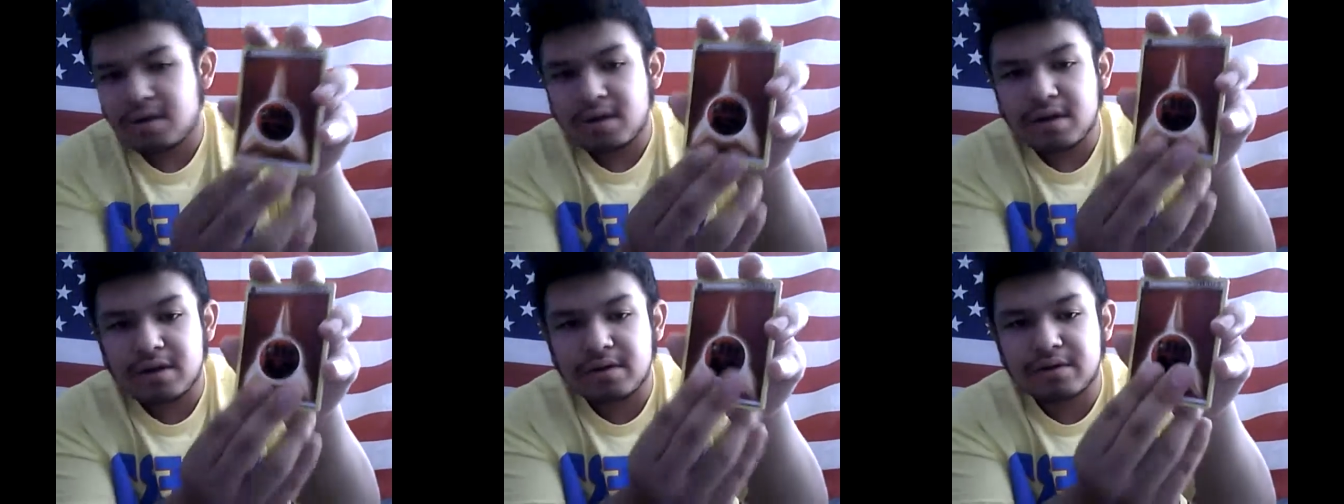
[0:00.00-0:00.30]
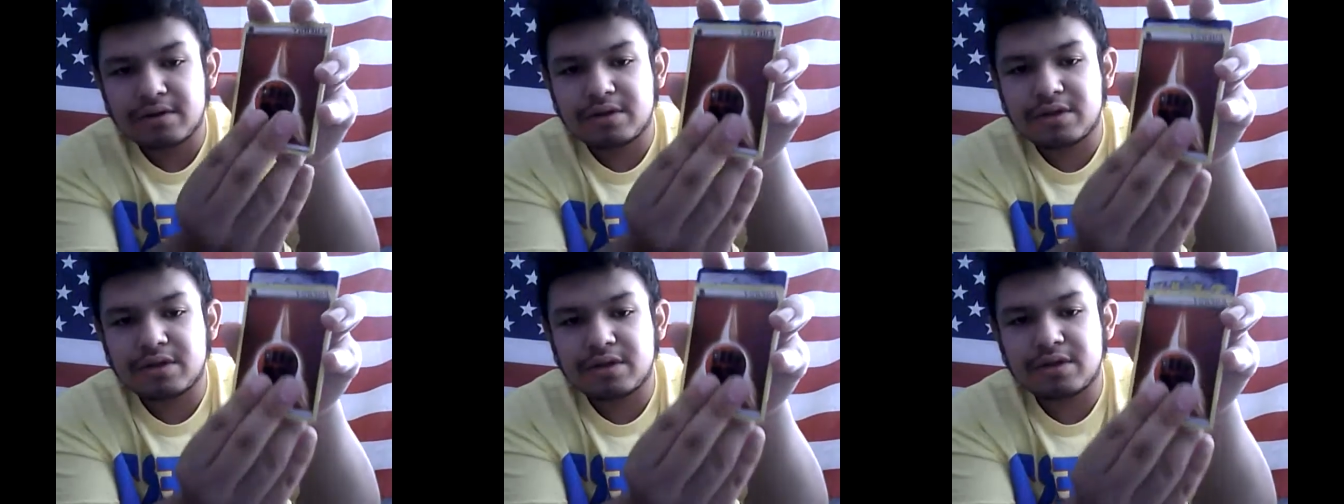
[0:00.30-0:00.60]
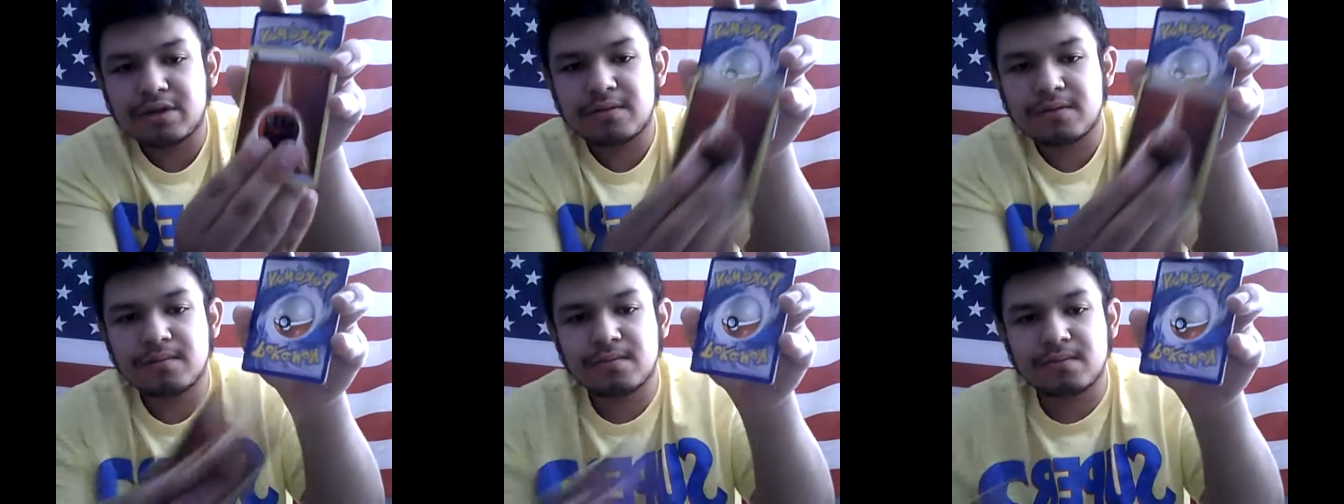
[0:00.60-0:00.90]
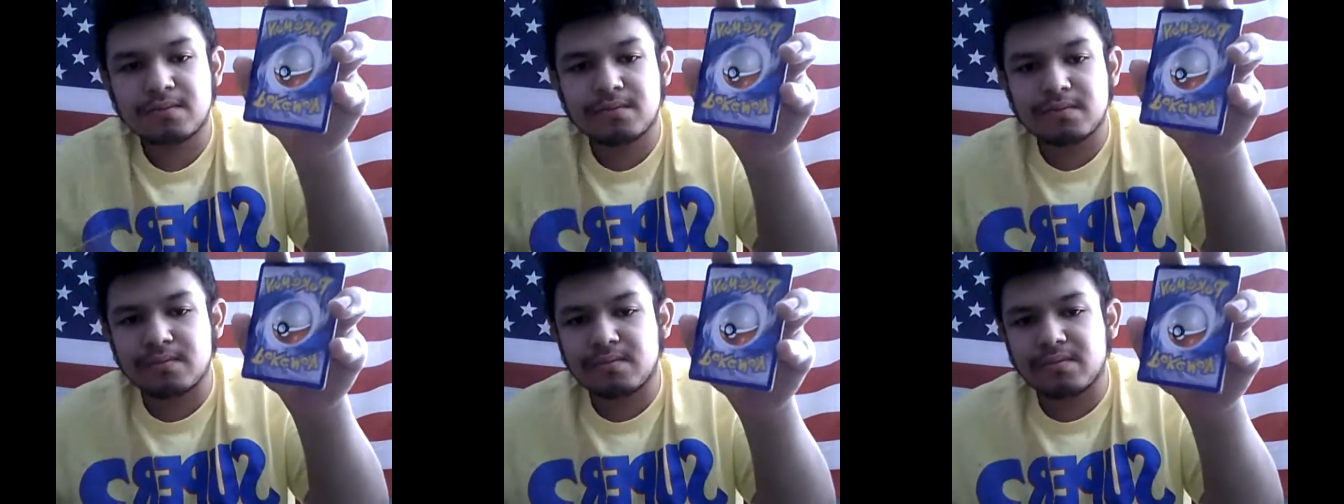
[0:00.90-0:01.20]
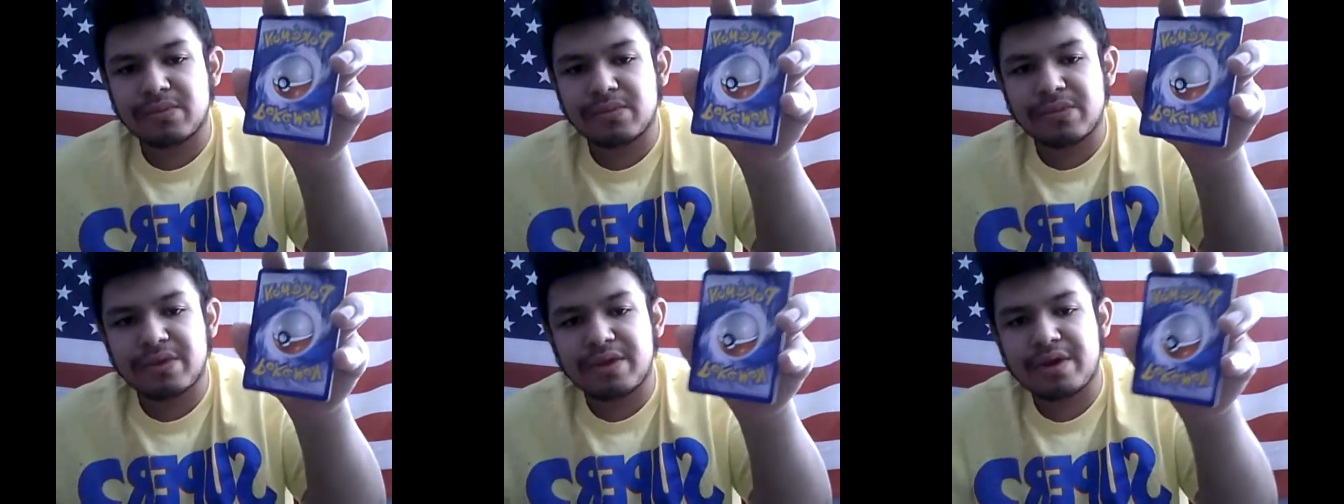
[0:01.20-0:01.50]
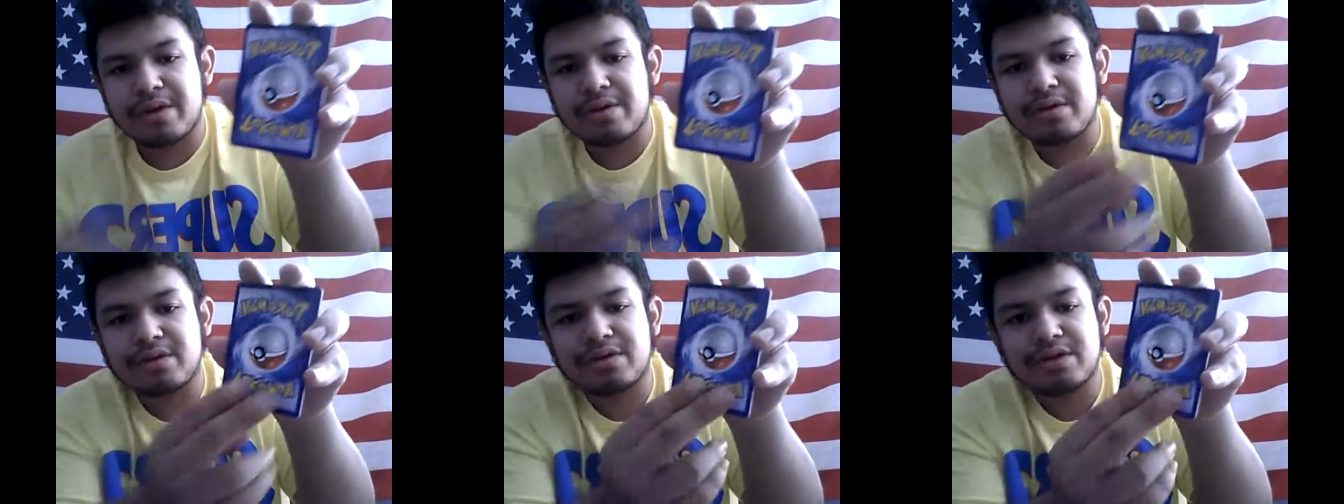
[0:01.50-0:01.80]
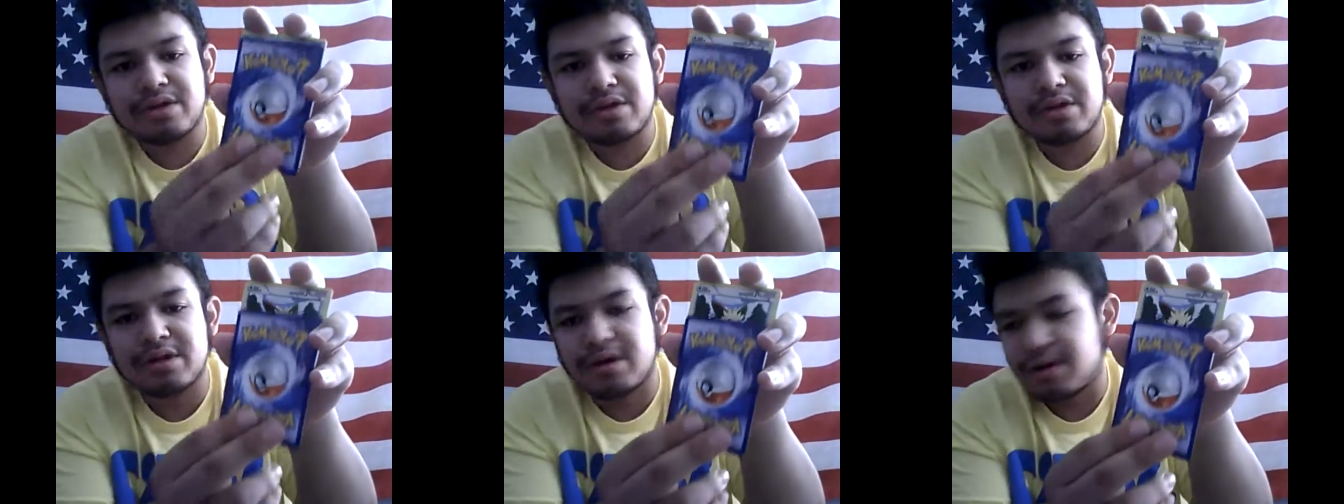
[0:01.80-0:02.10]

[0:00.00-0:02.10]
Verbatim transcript: Energy. Energy.